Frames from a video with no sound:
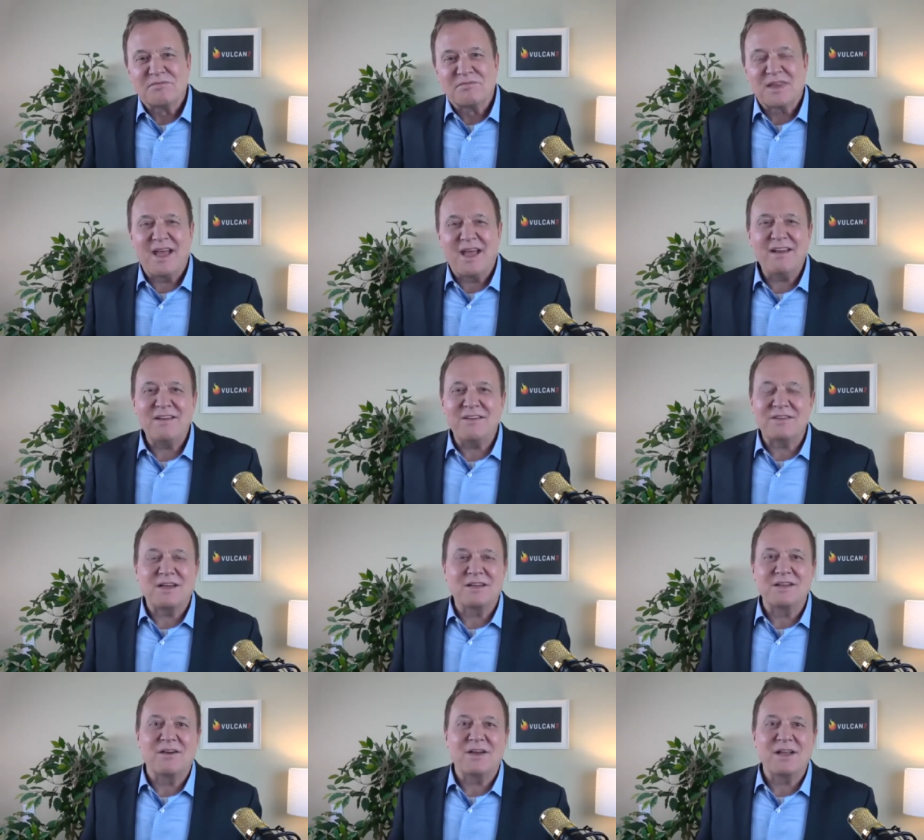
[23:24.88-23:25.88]
How does,
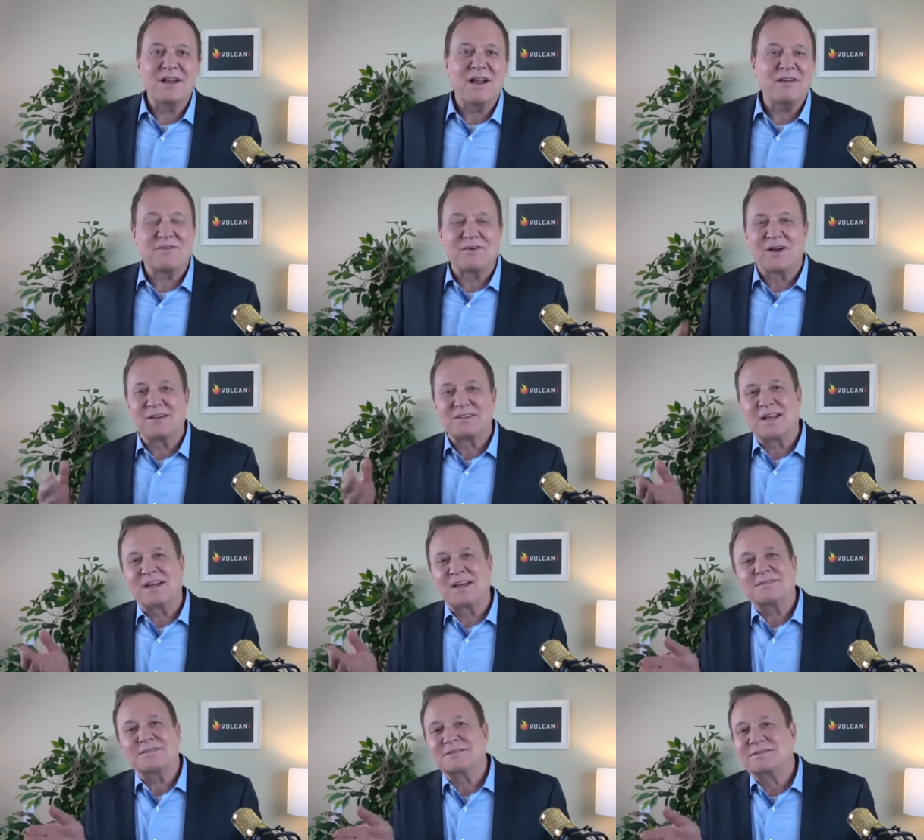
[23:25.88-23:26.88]
and I forgot to
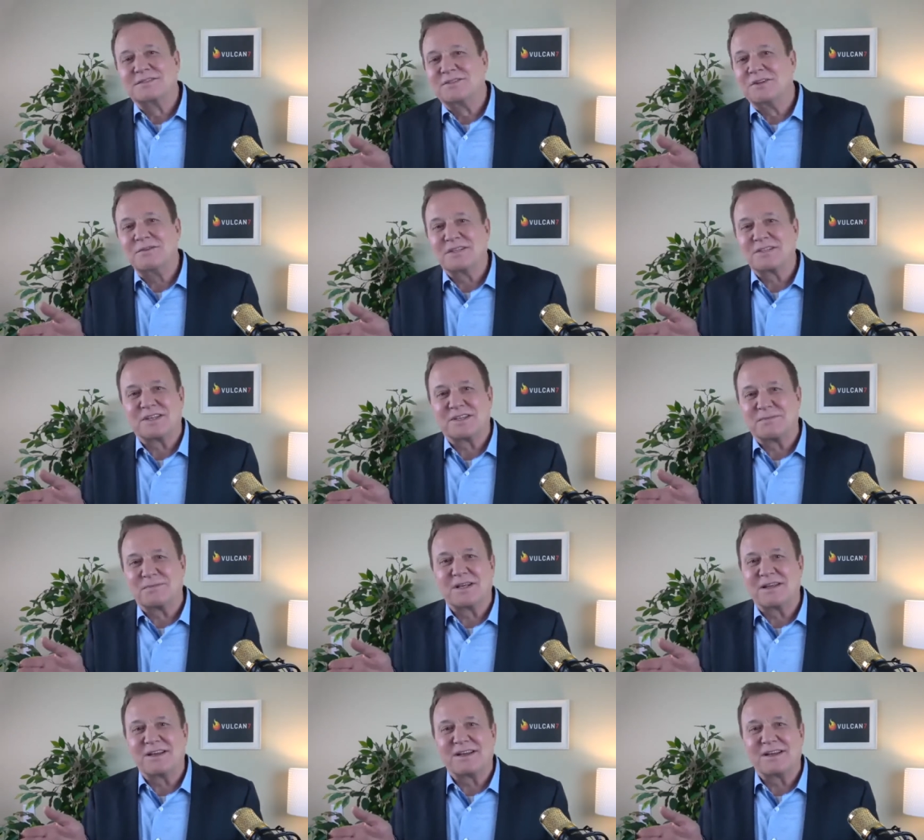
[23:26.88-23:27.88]
do this at the
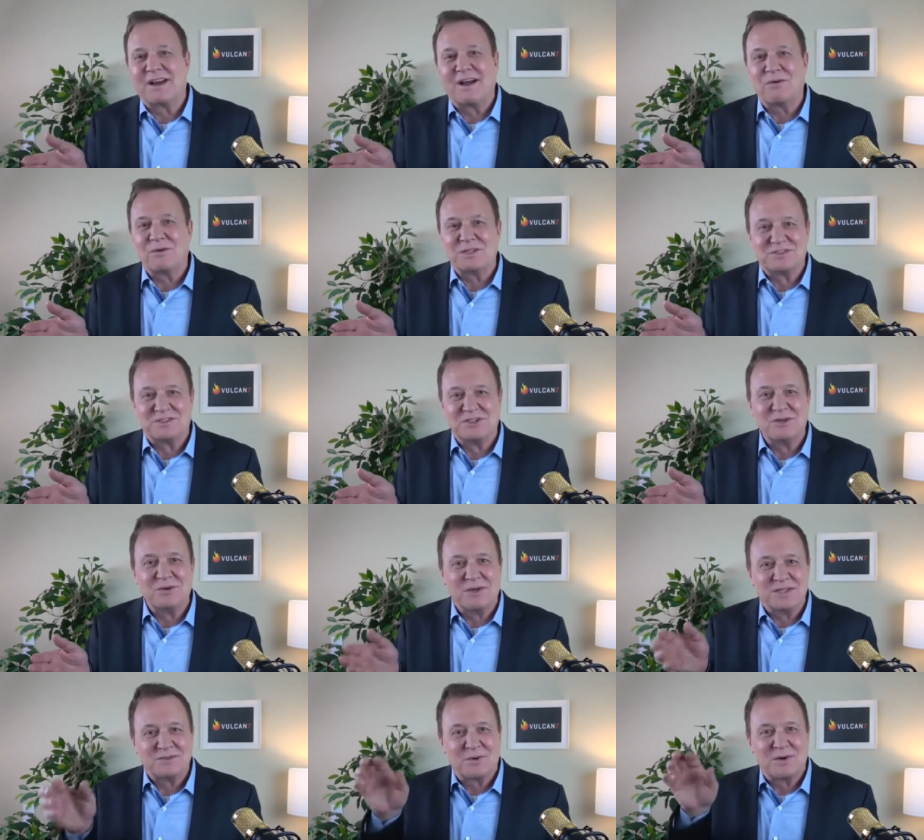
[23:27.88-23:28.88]
beginning, and I always do,
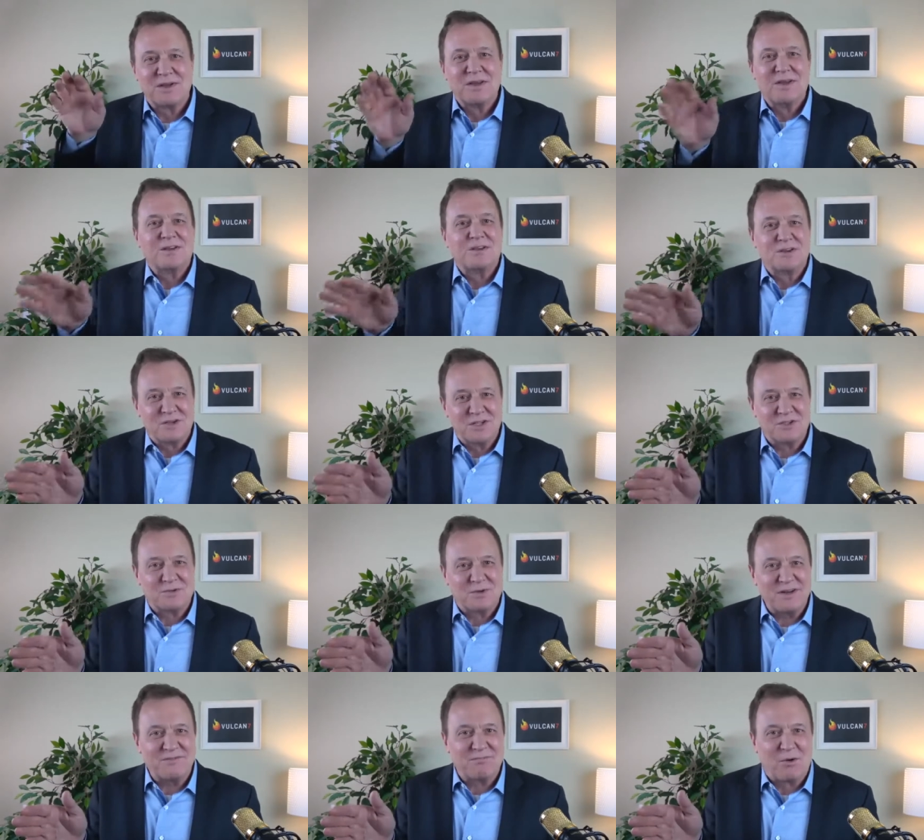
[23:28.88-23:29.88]
is you're in
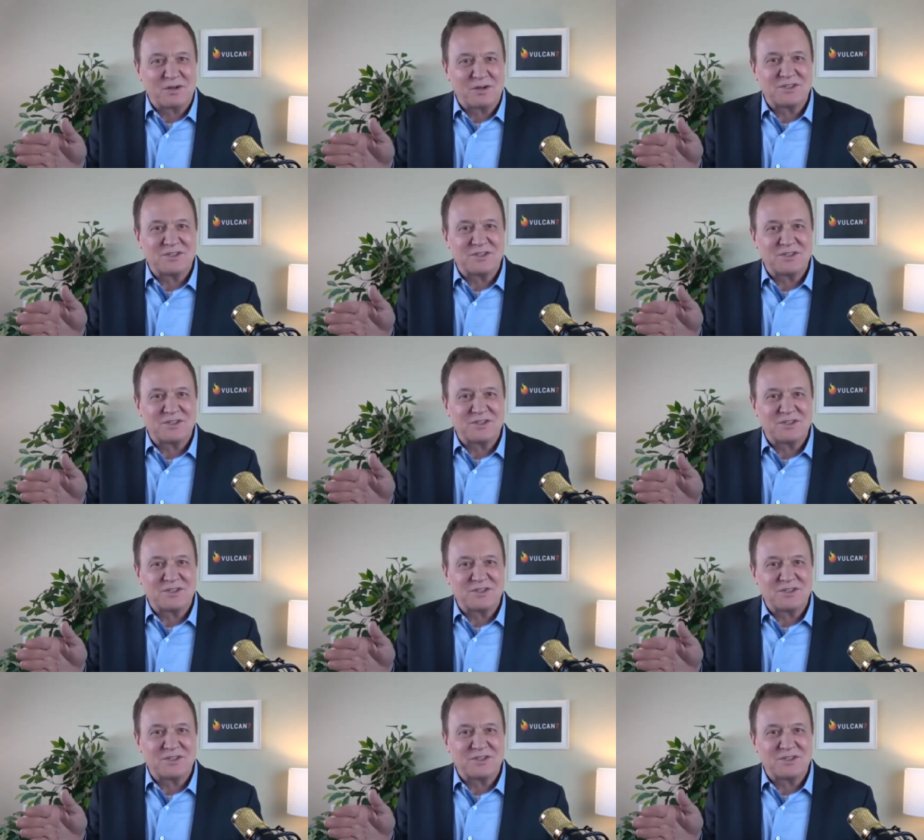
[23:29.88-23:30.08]
Shreveport.